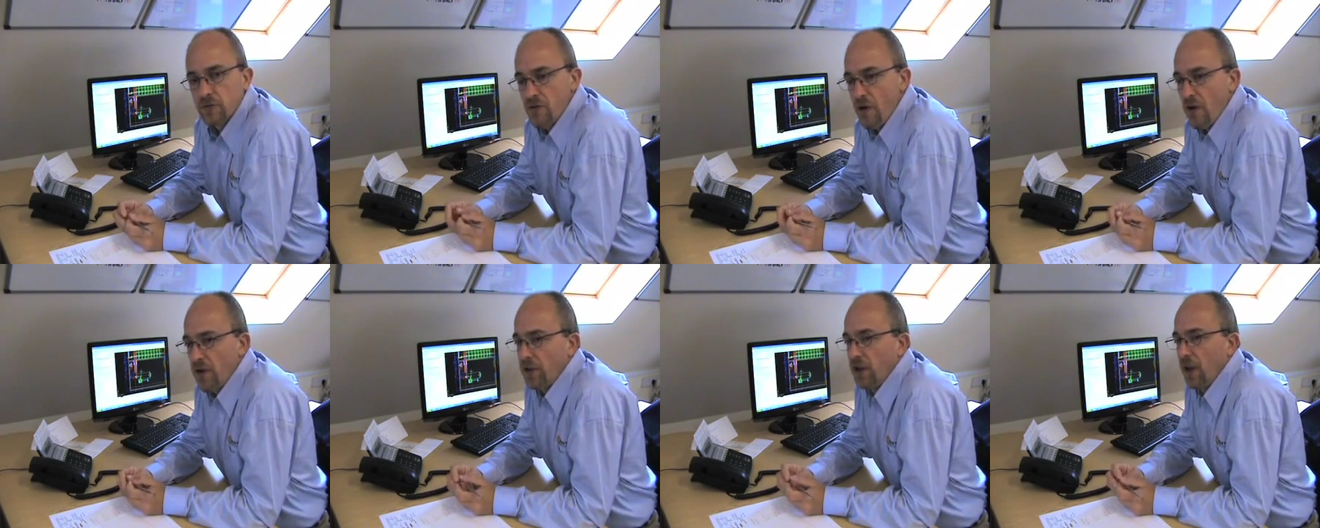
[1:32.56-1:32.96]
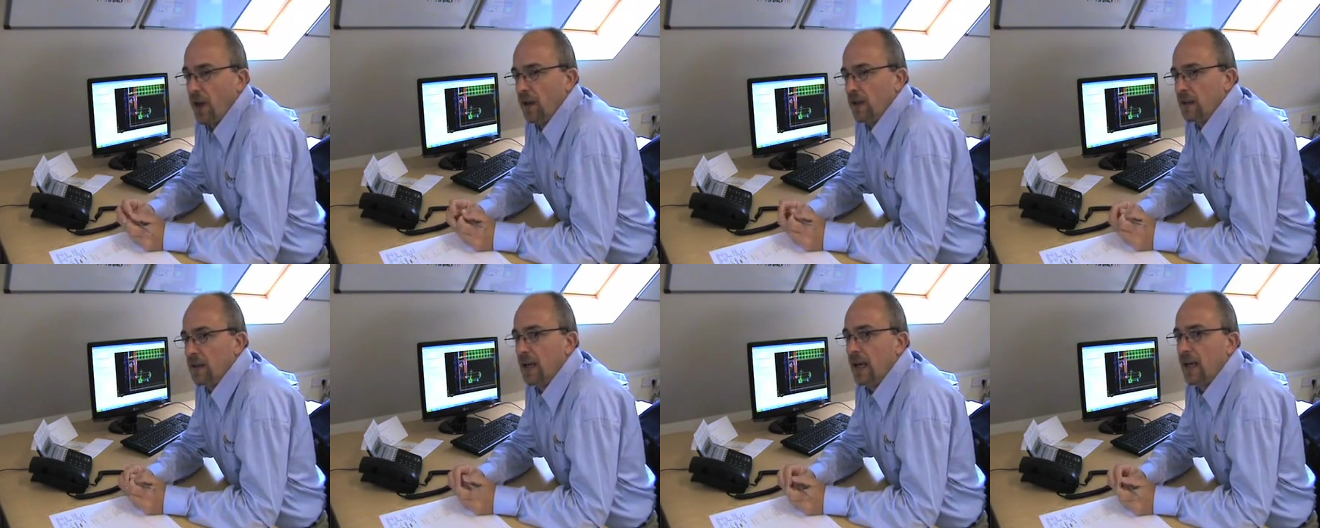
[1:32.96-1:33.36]

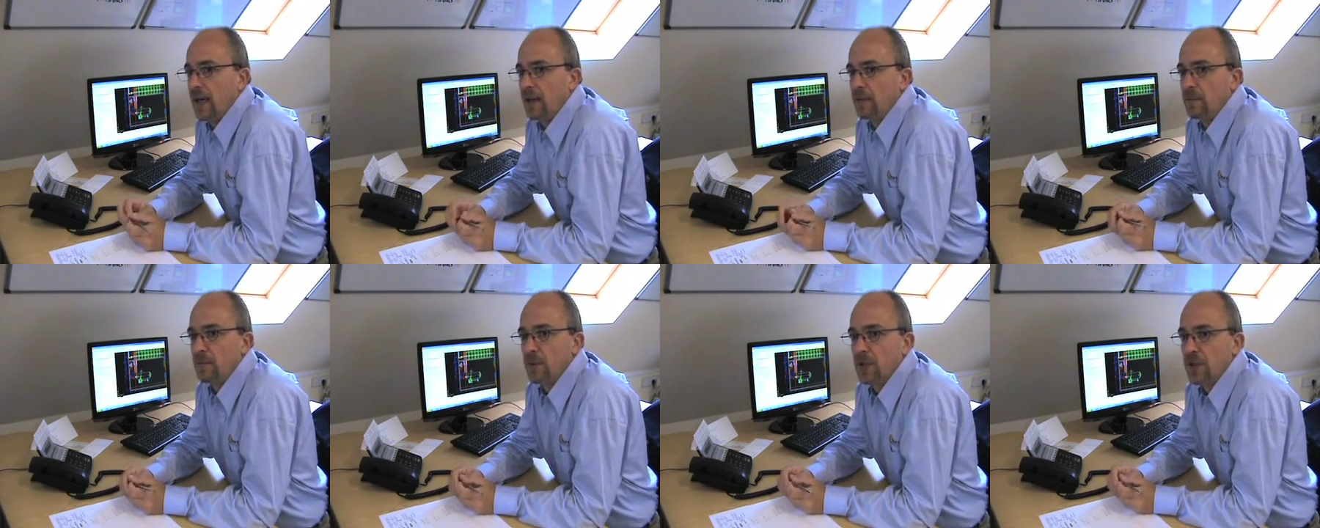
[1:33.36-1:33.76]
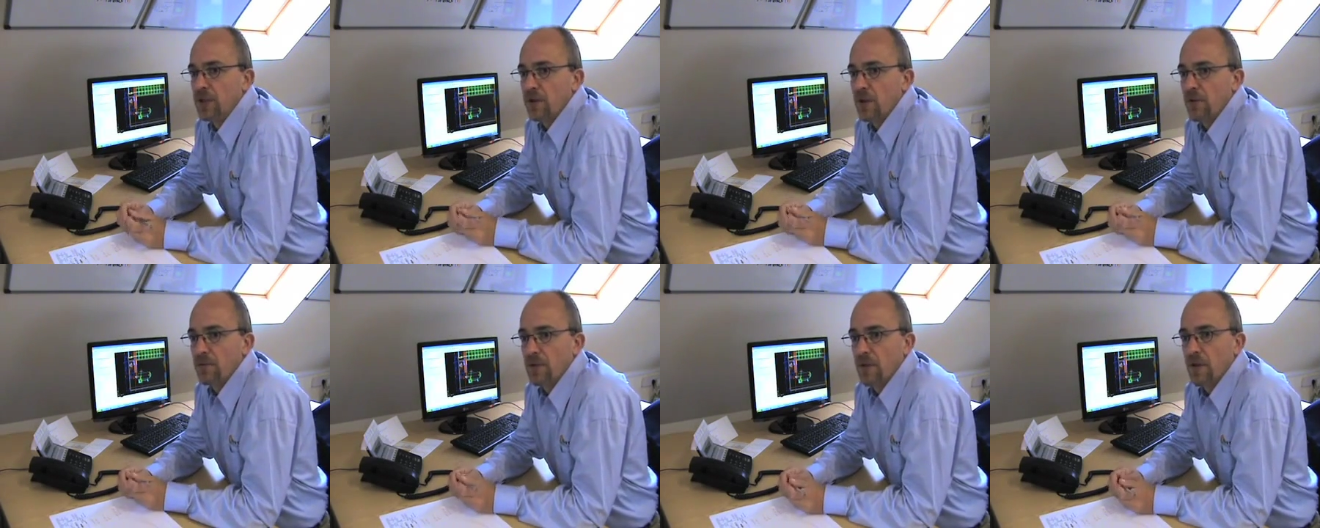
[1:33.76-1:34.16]
grinder, which
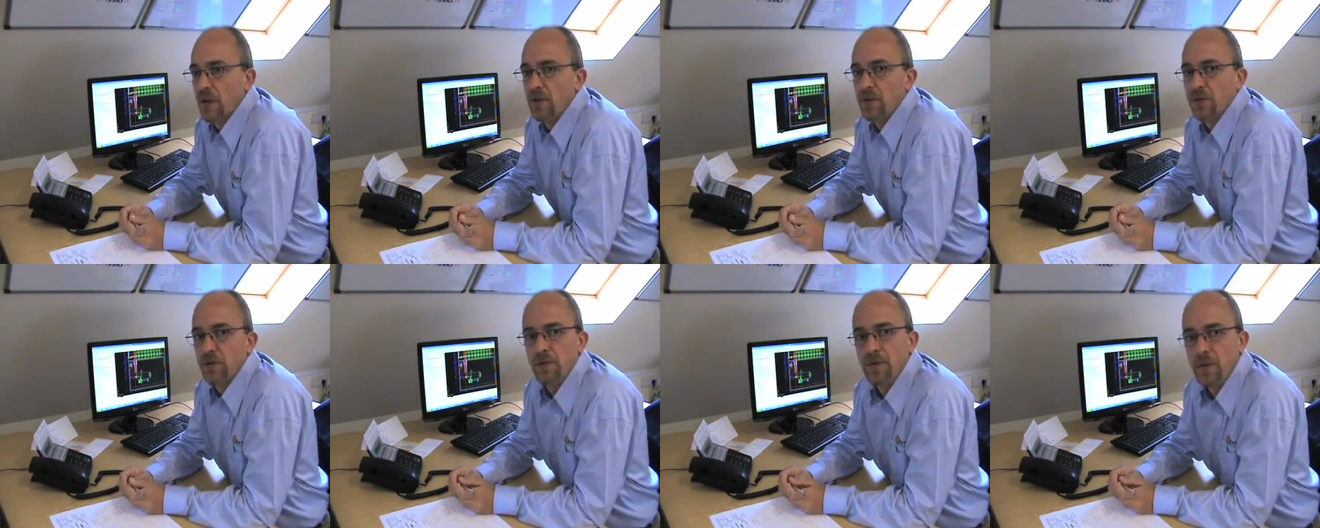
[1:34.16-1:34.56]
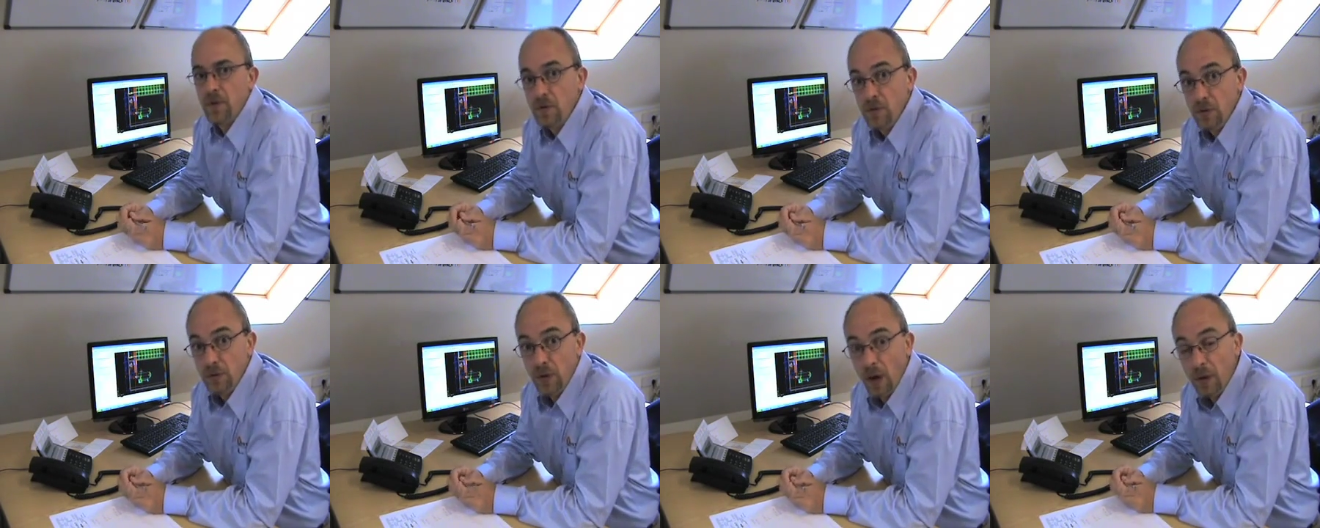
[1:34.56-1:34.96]
for those of you
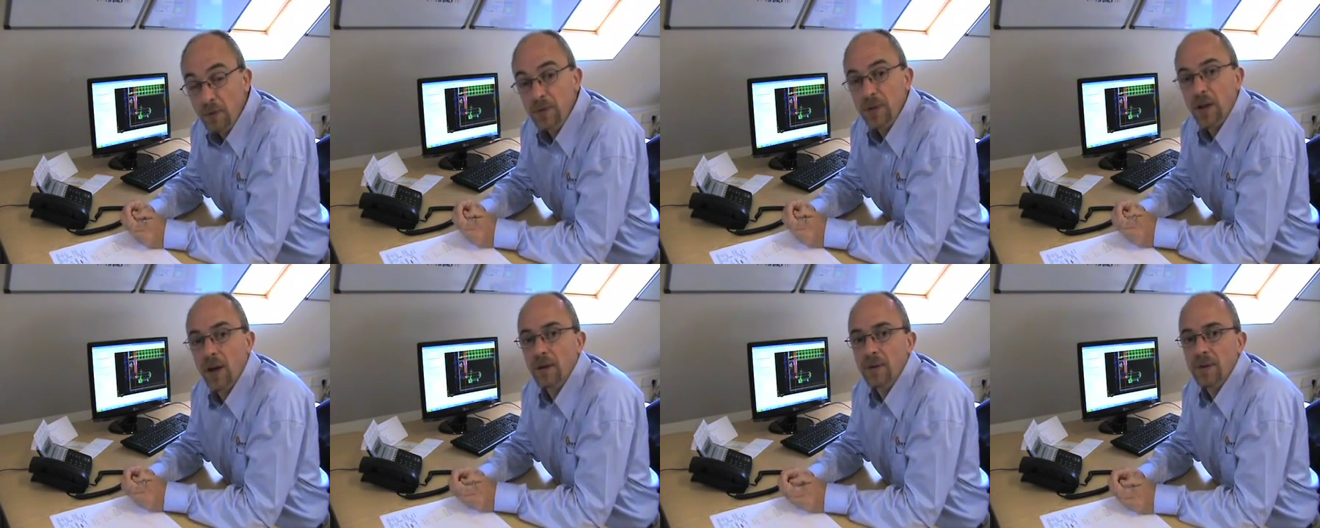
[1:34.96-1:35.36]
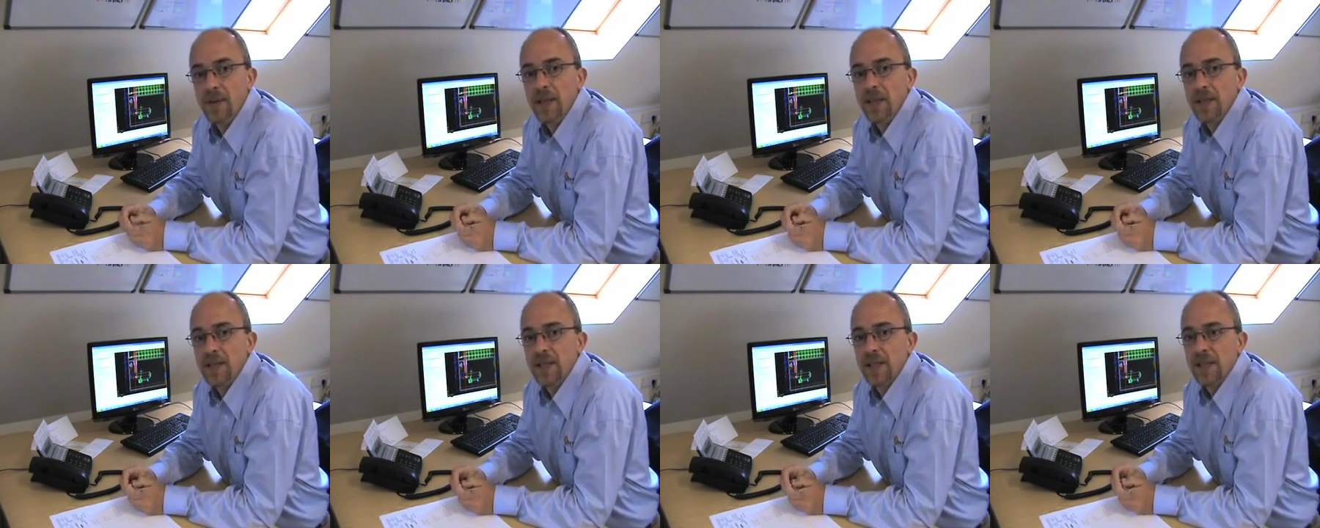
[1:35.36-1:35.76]
who don't know
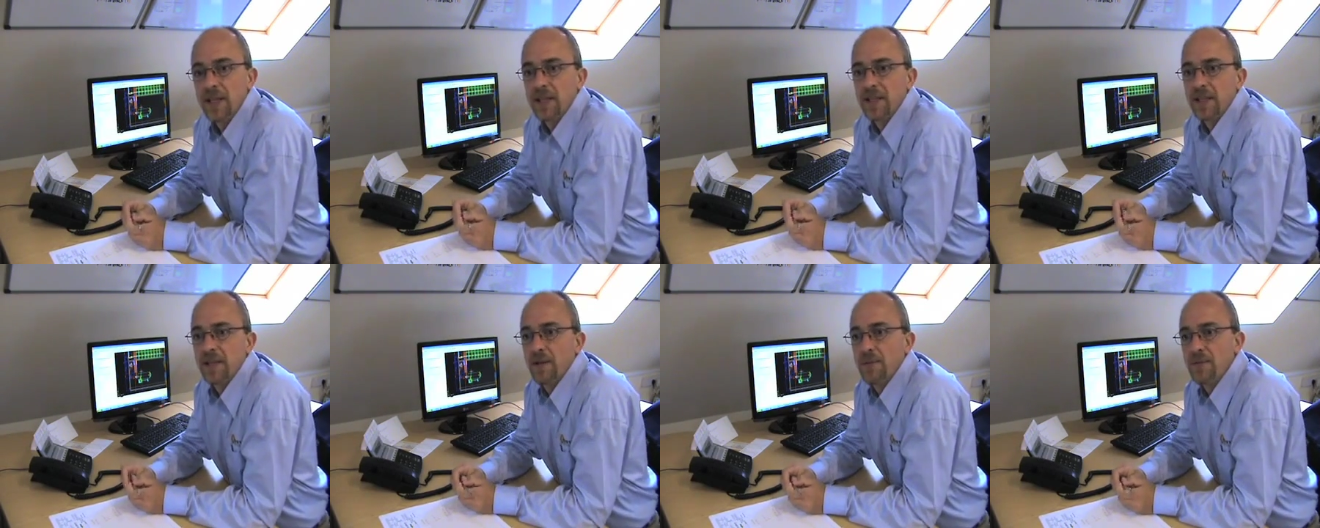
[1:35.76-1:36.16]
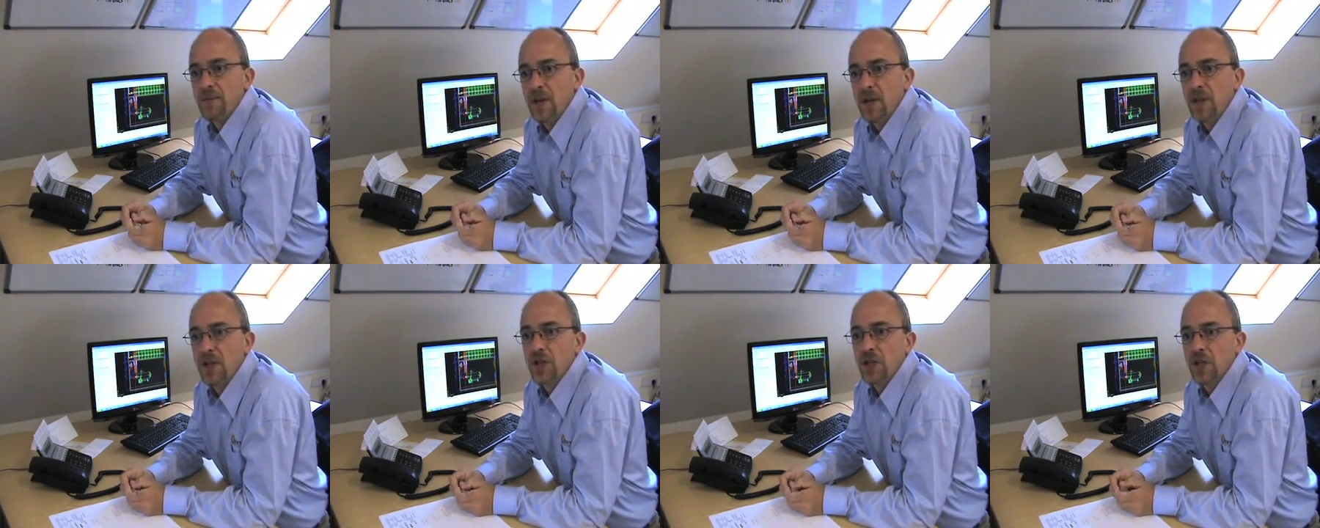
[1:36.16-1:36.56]
is the
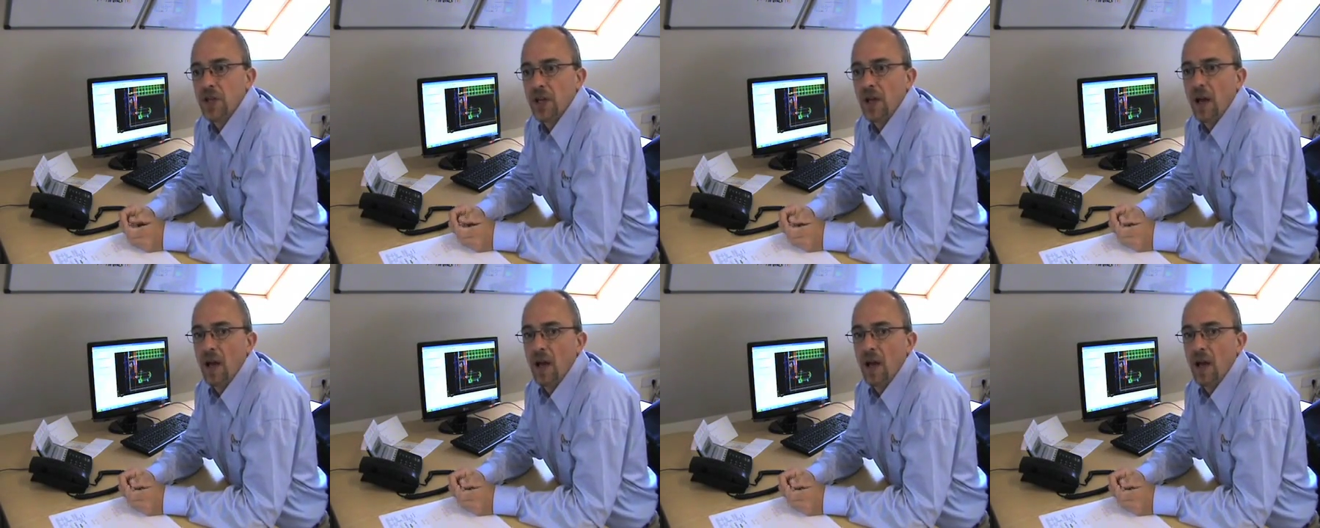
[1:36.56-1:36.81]
finishing